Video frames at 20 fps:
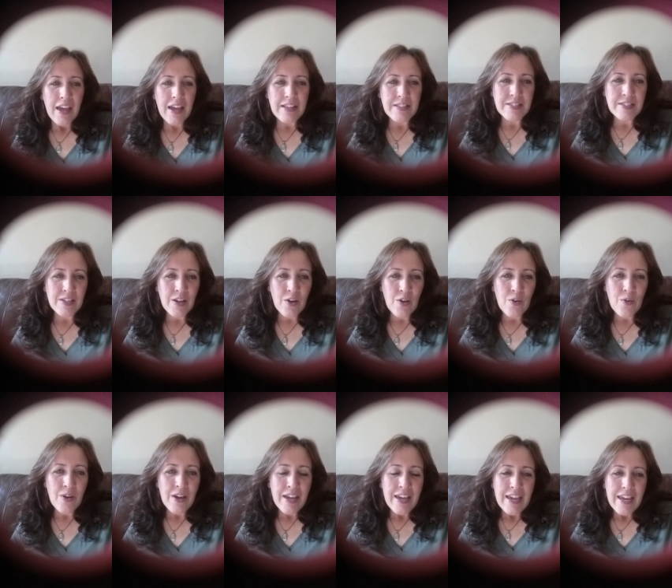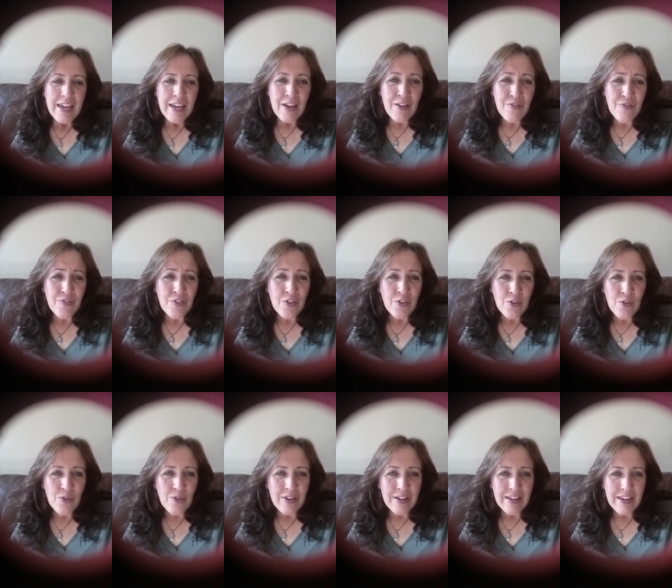And so if
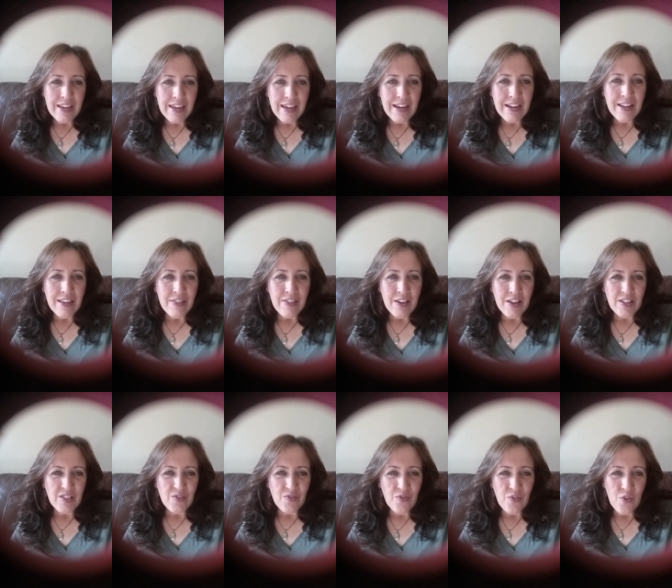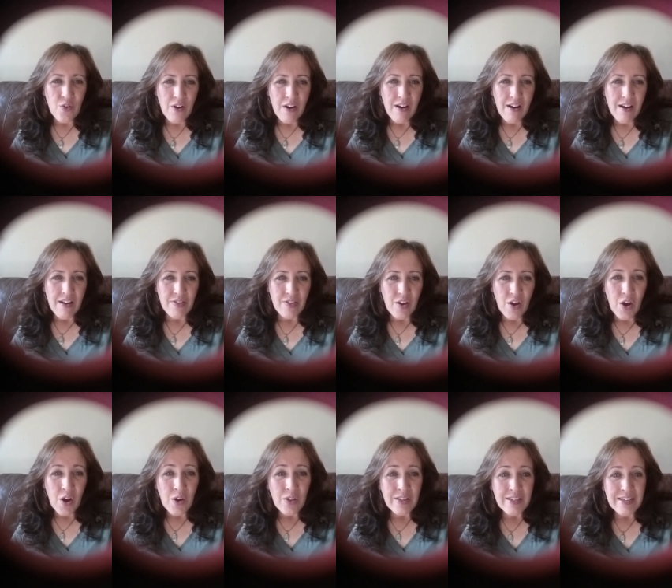you need things for the
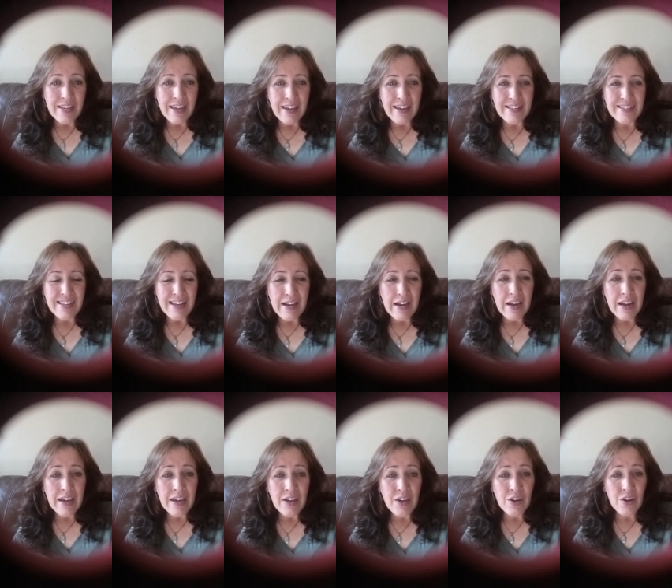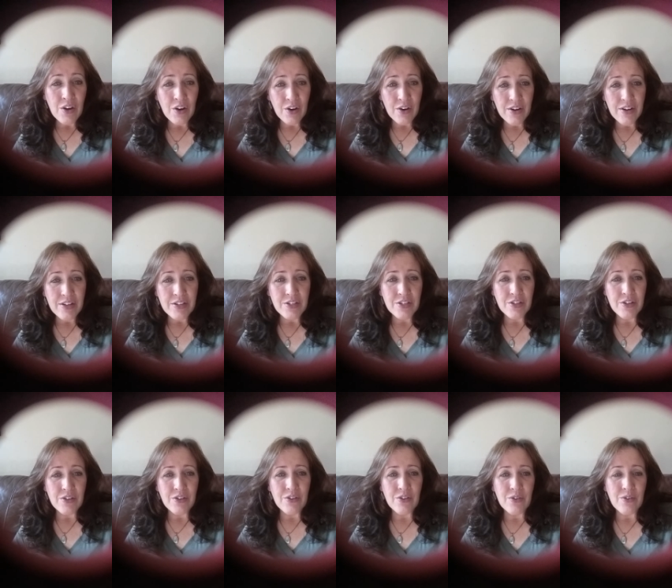holidays, I
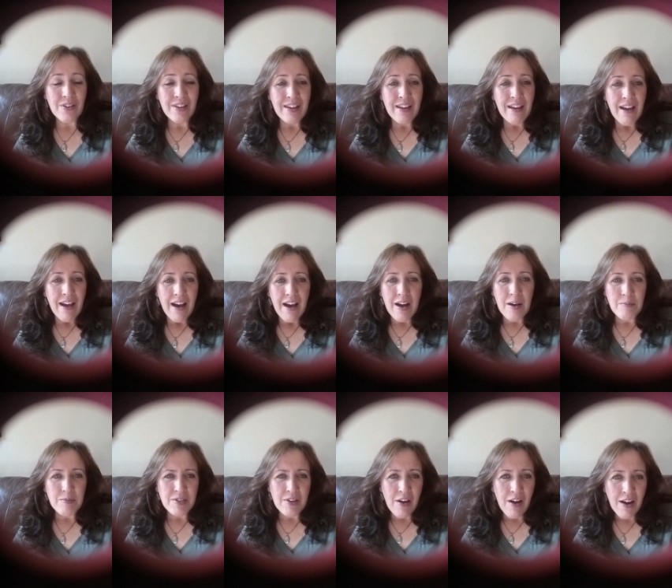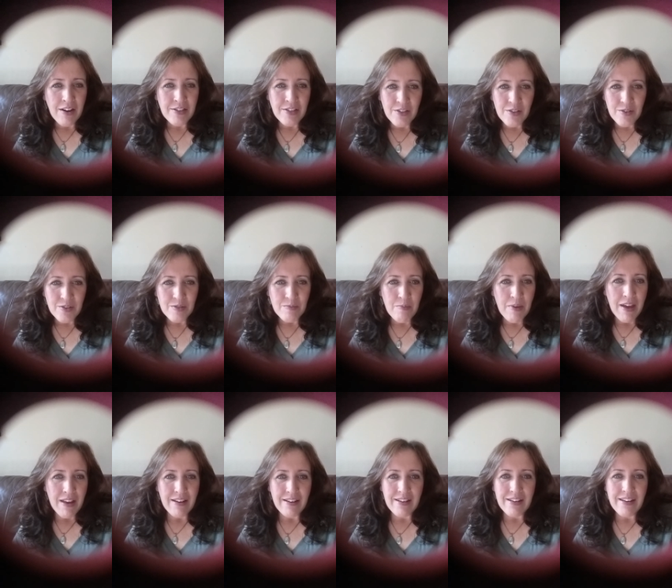encourage you um, talk to those
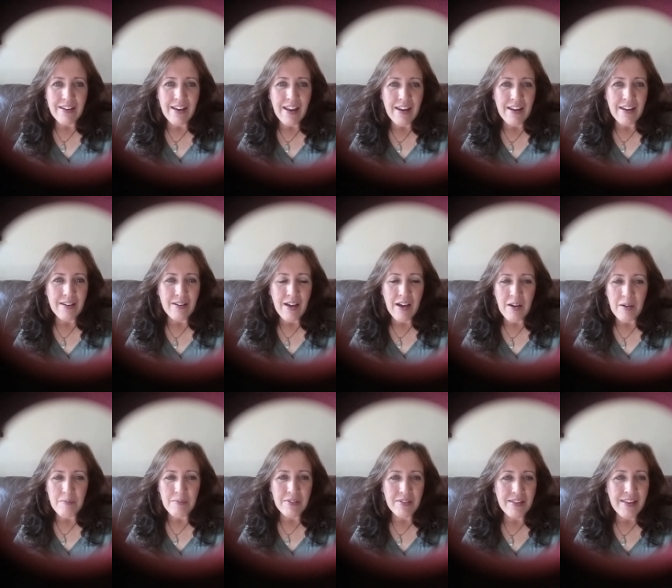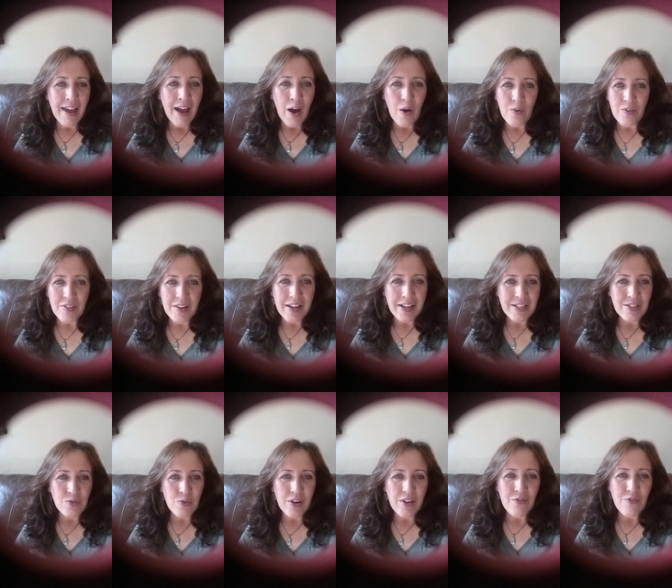men um, now in the
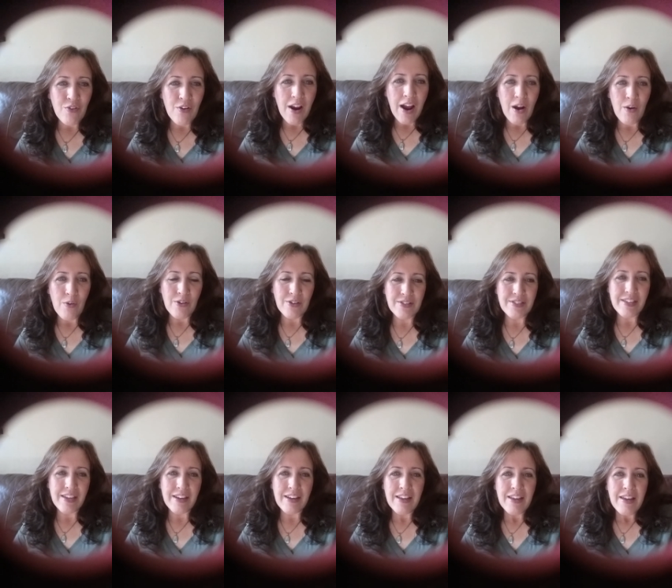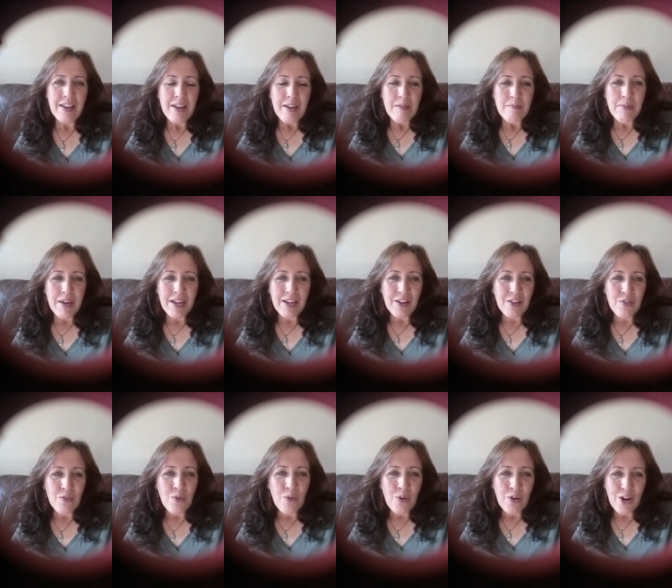next 24 hours that may
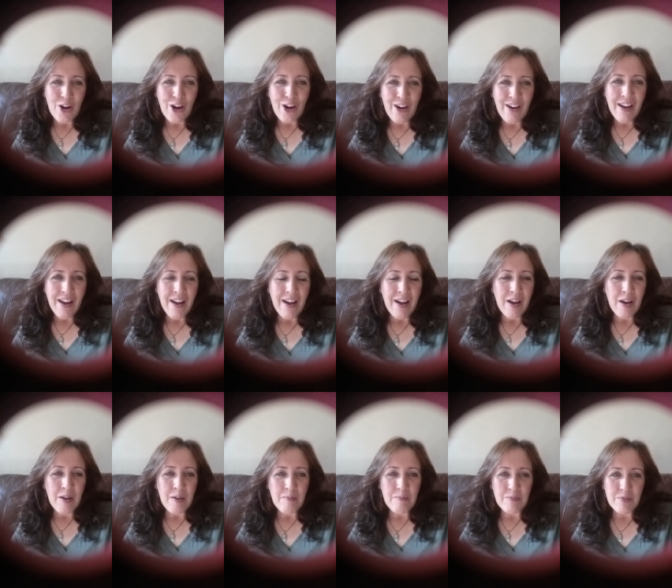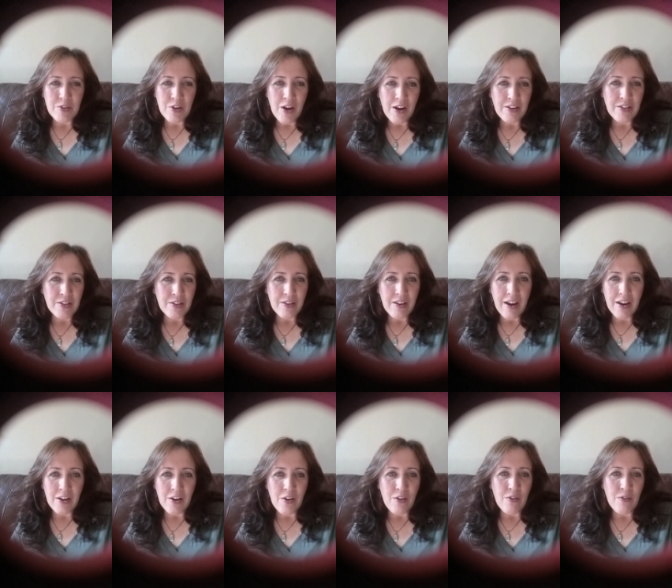need to order. Um, talk to,
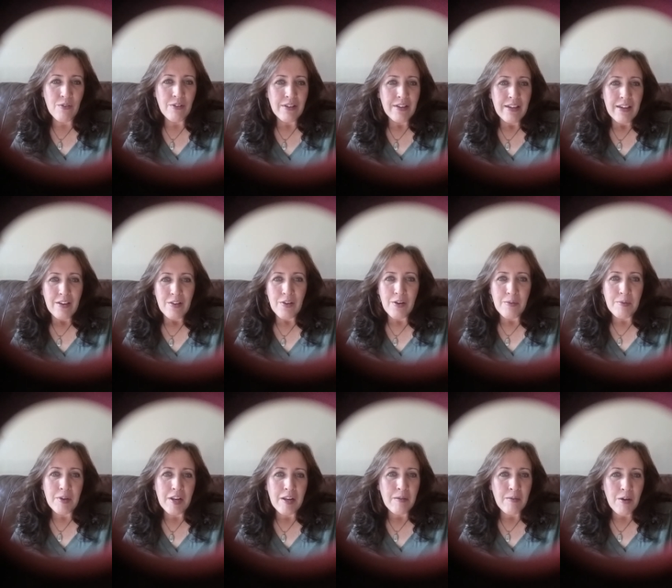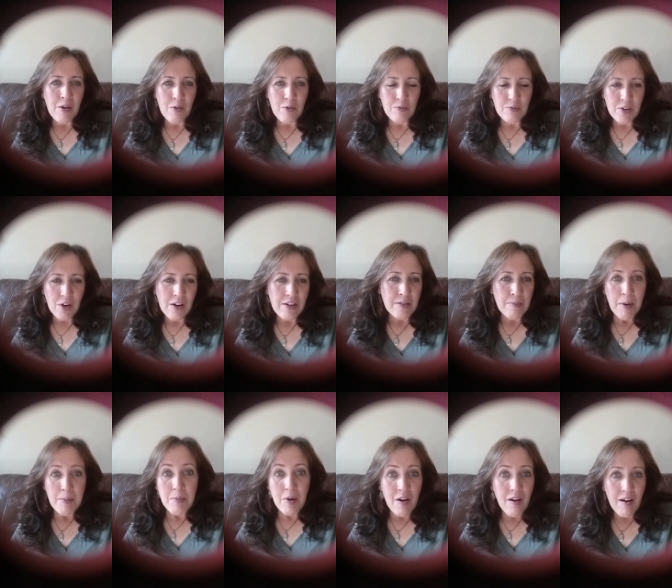I know, you know I'm going to go talk to
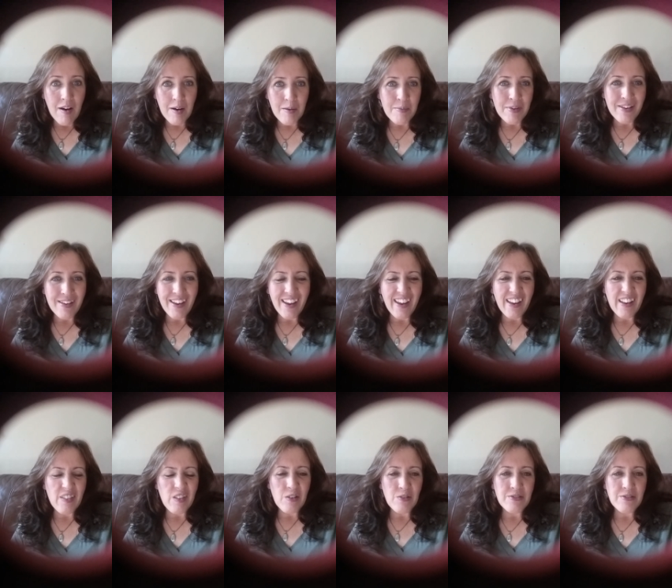my mom and, and